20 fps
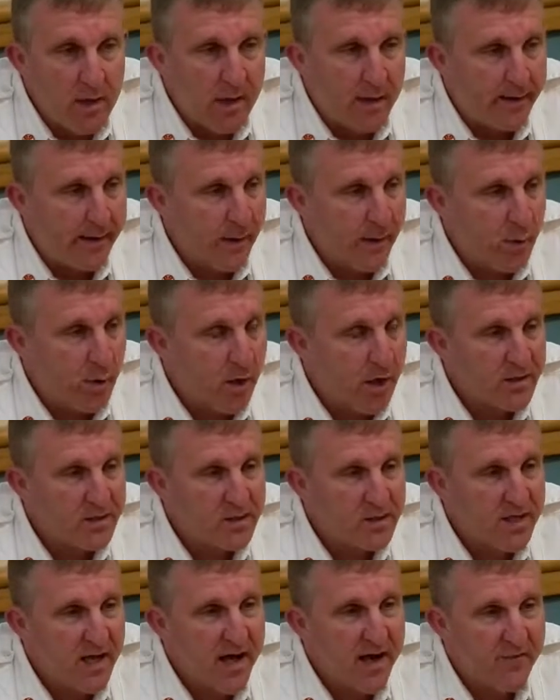I know our
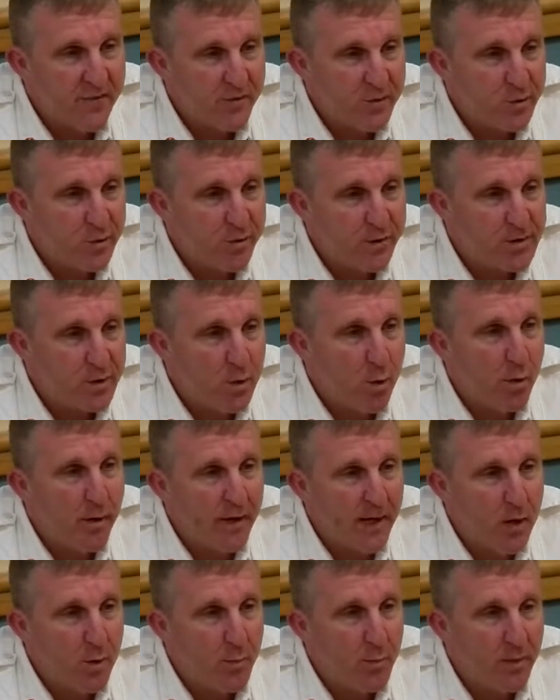staff enjoys
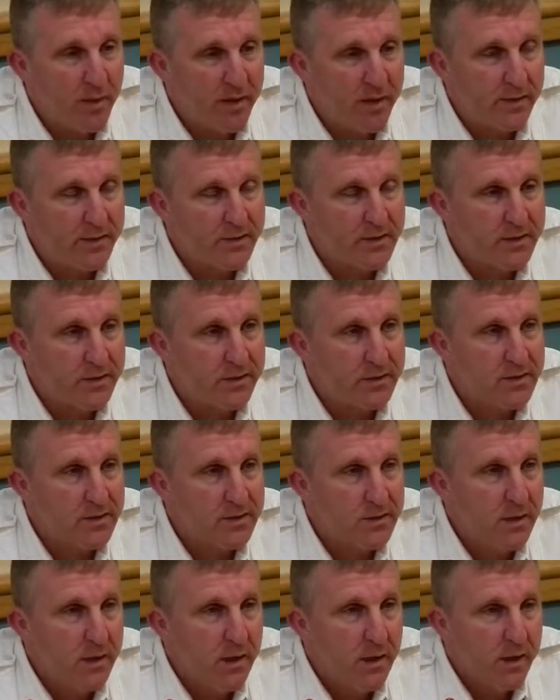going out because it's